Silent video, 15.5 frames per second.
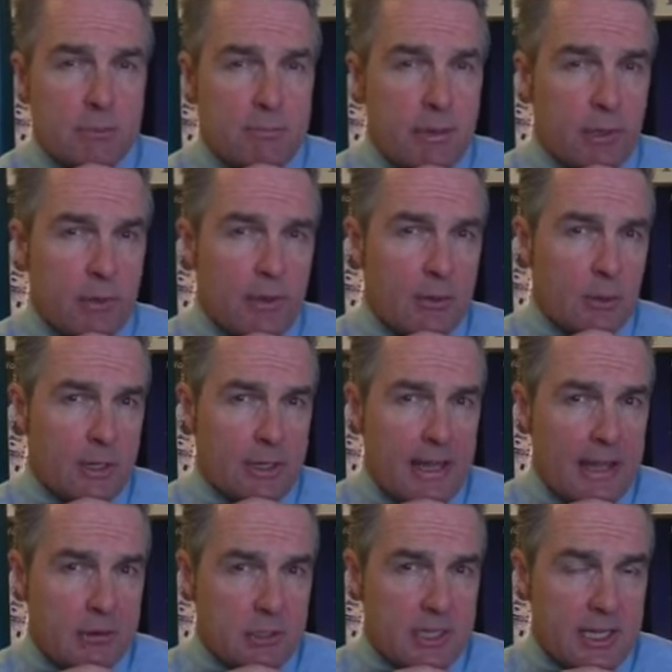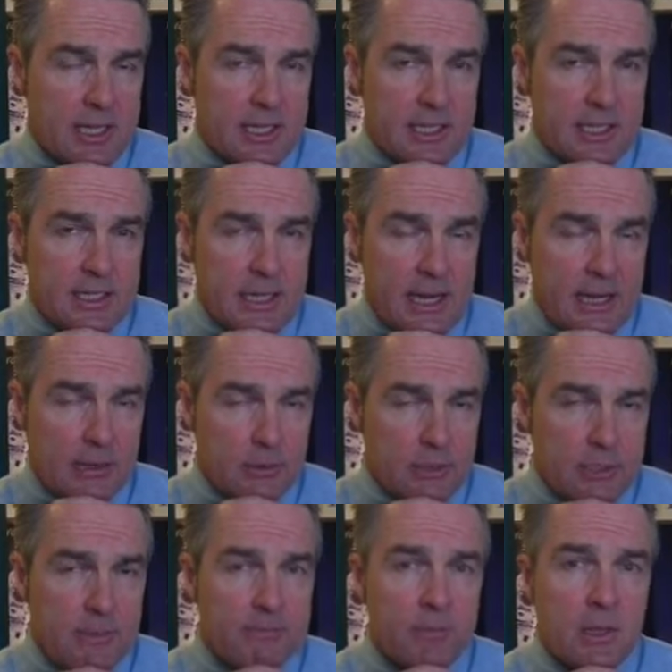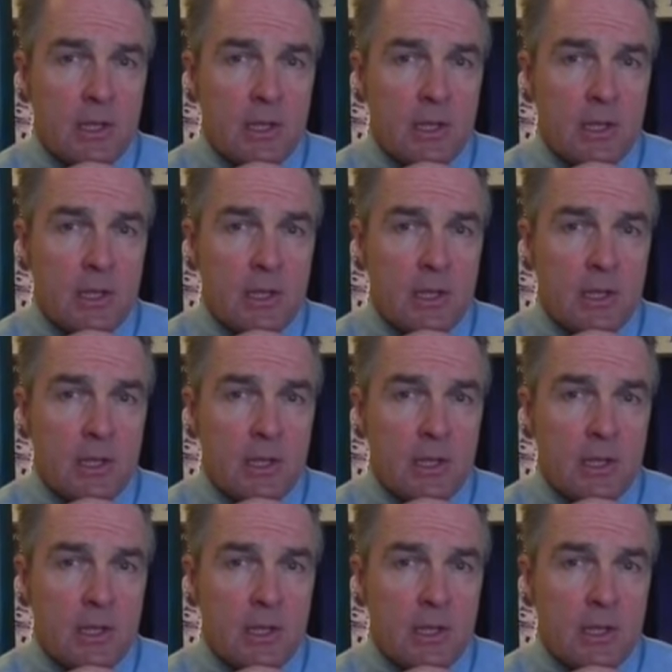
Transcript: bill that would allow cities and towns